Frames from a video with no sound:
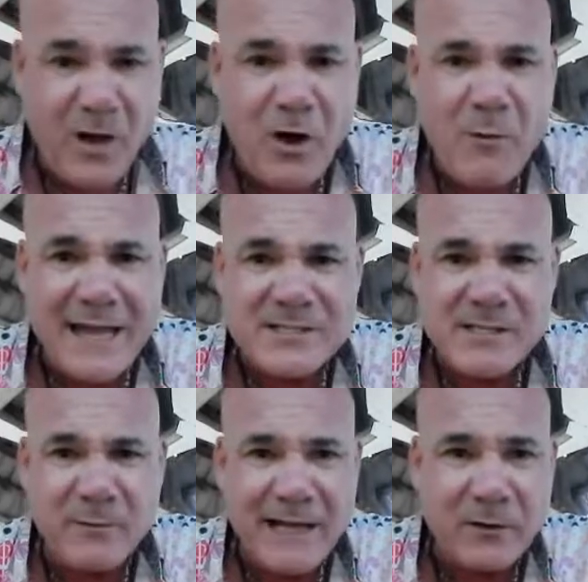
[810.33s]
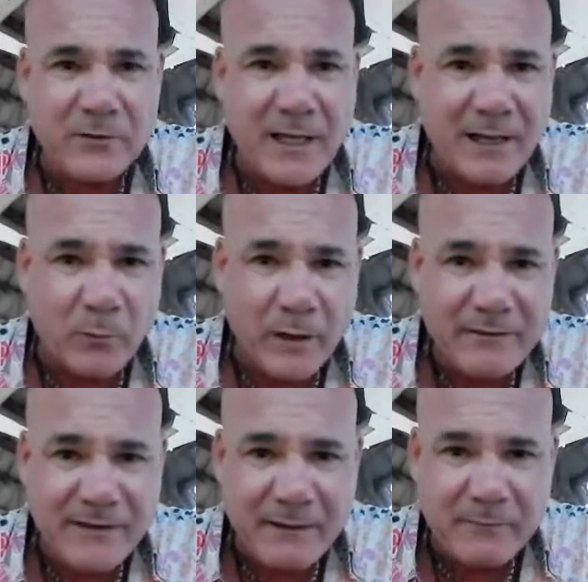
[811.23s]
Oh, actually, wait. Hold on.
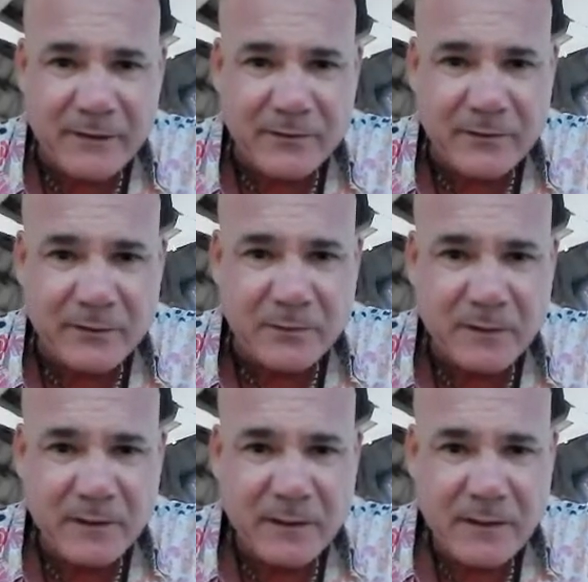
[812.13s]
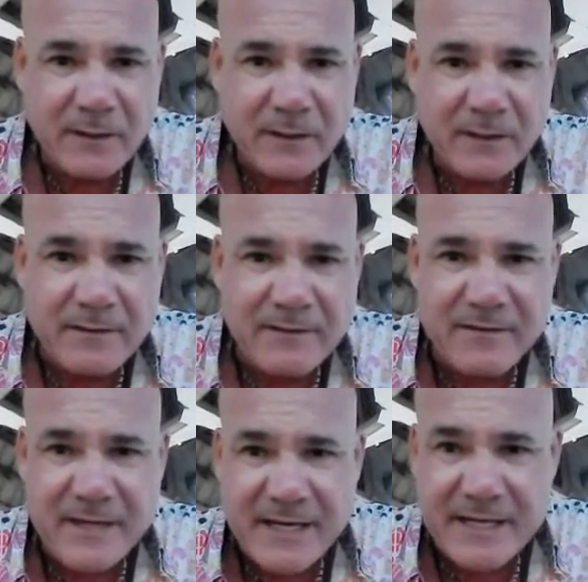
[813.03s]
What if I were to do
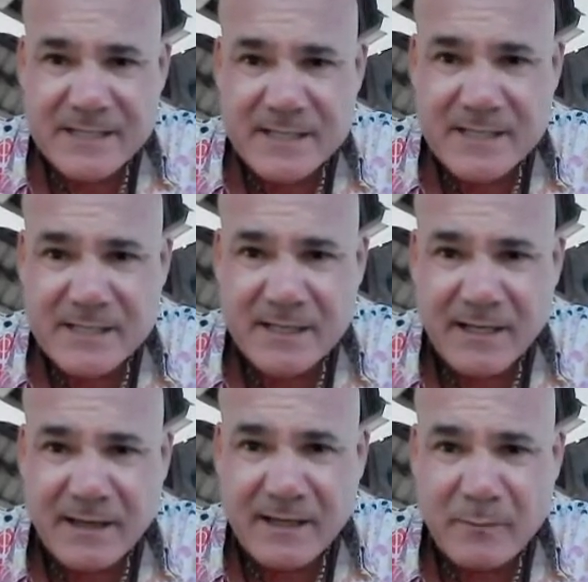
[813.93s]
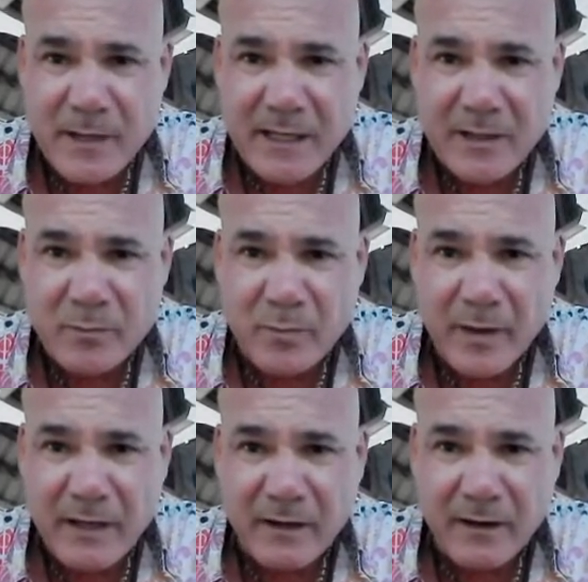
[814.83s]
this? And then make it
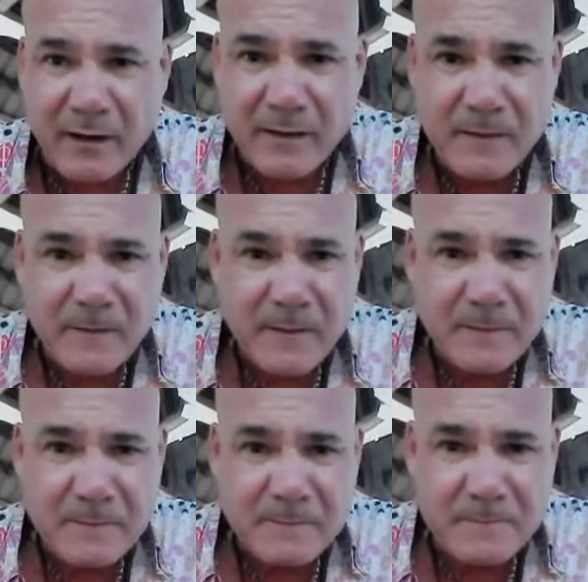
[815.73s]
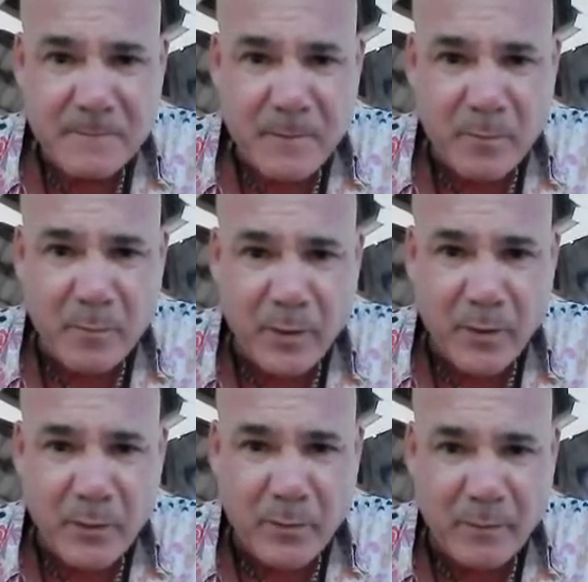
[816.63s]
bigger.
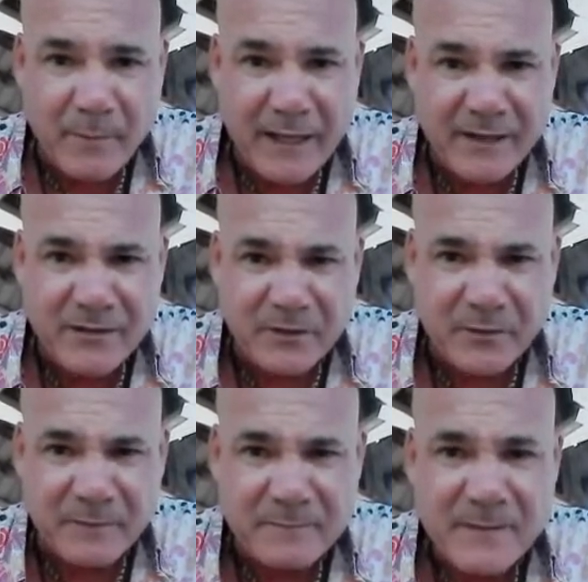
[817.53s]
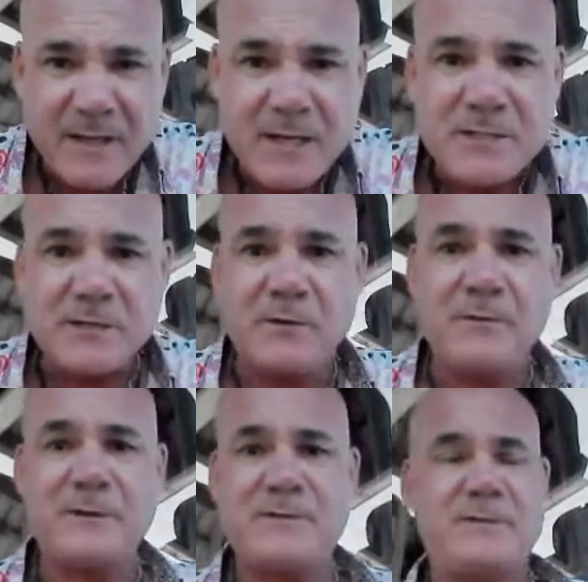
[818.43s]
Boom. How you doing?
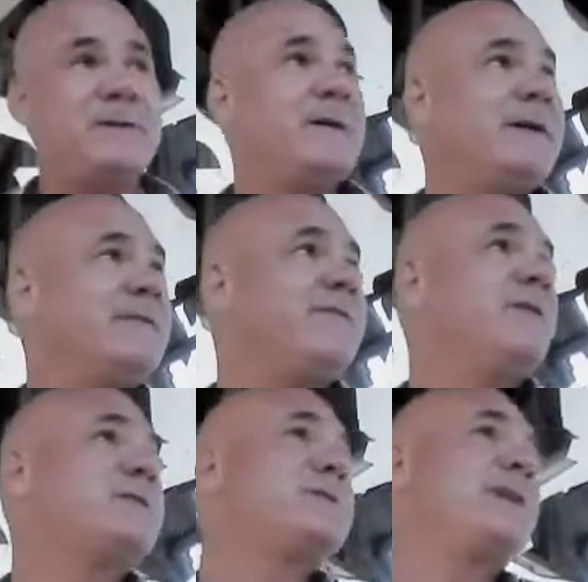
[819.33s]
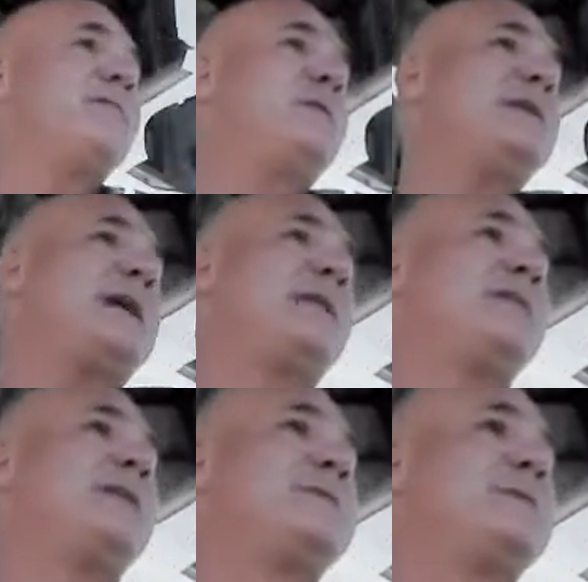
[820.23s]
So those folks have been
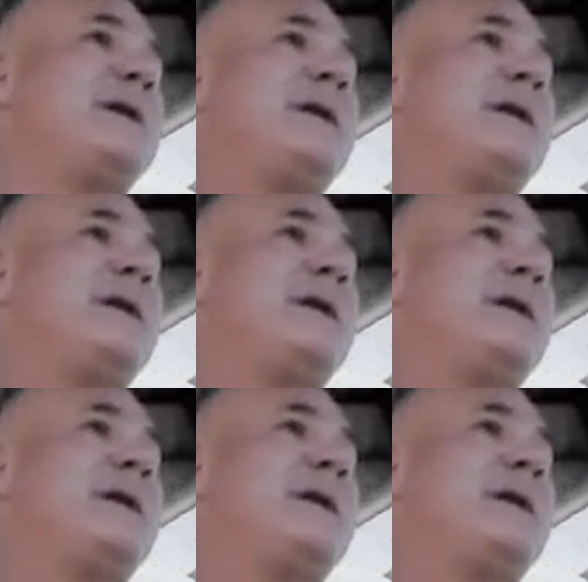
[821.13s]
down there